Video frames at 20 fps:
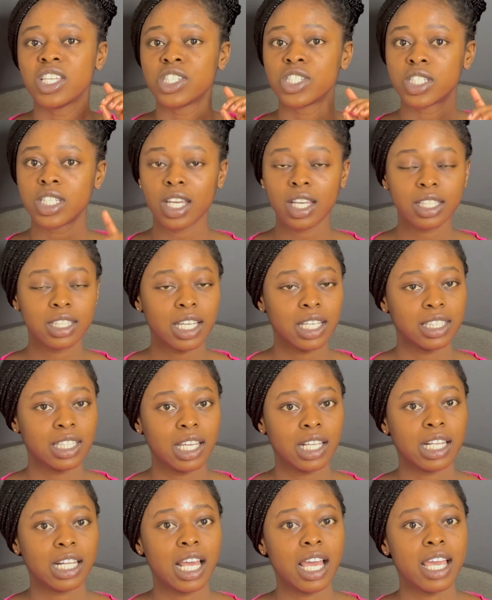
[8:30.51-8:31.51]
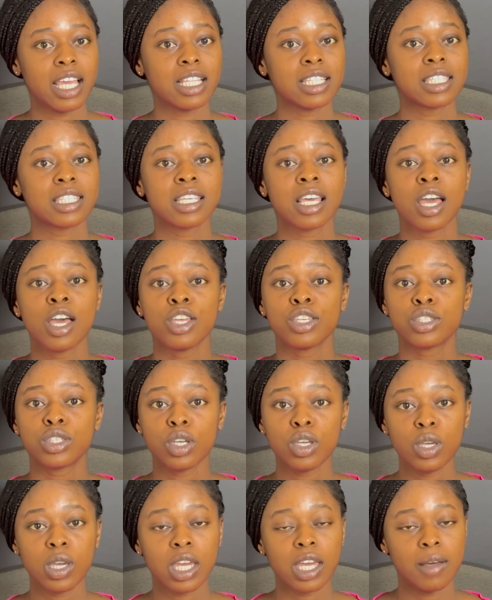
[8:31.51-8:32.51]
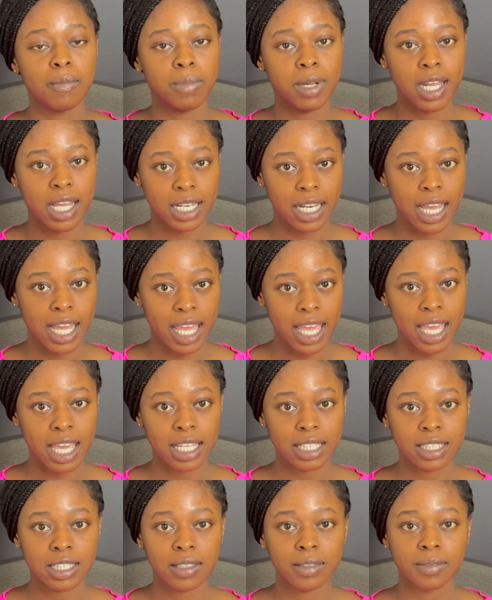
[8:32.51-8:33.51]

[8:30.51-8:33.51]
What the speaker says: check their deadlines so you can plan ahead.